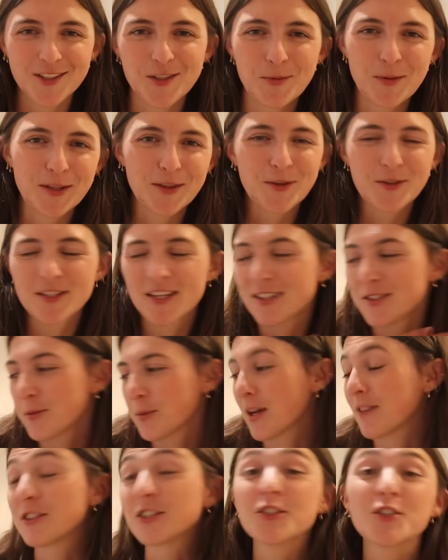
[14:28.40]
doing those things,
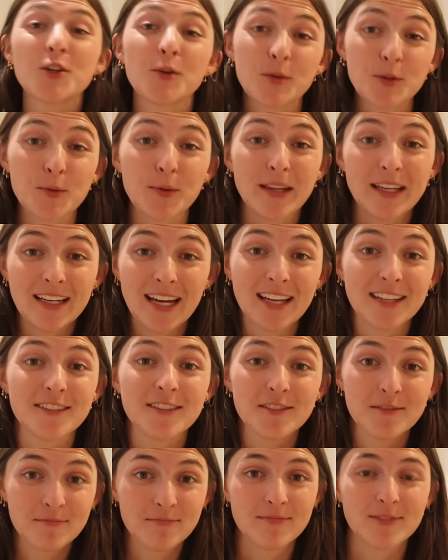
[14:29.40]
whatever. She was really
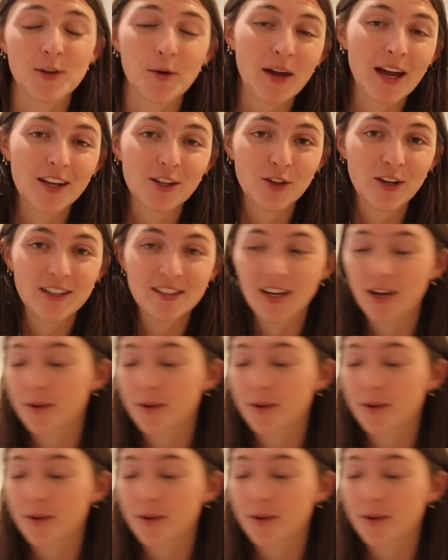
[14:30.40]
nice. So I had a great